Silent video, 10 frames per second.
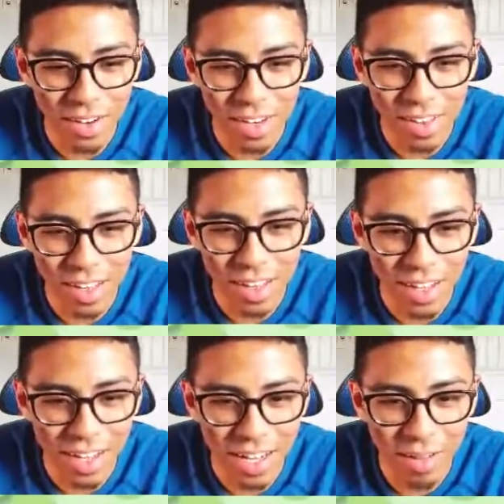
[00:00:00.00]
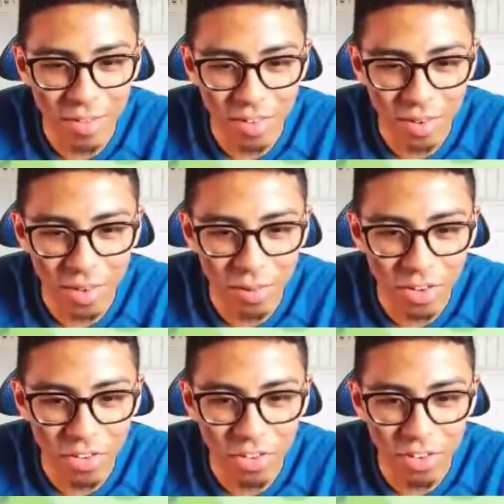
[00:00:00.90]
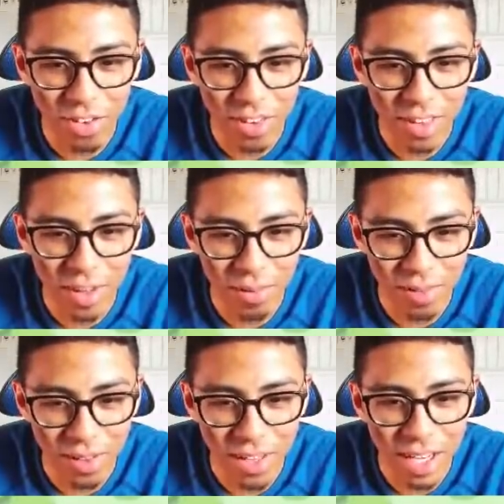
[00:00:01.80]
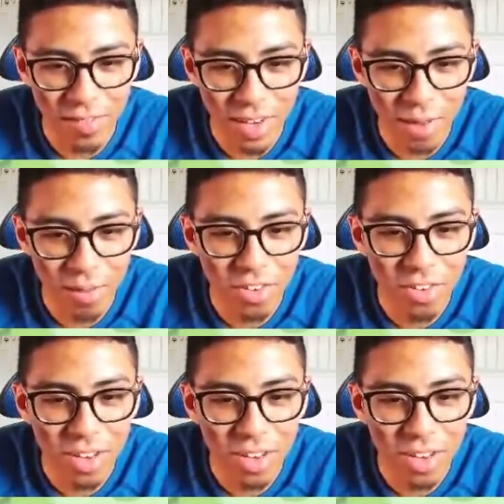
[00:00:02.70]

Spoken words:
You're gonna take a lot of damage, as Olimar just showed us. That was a lot of damage.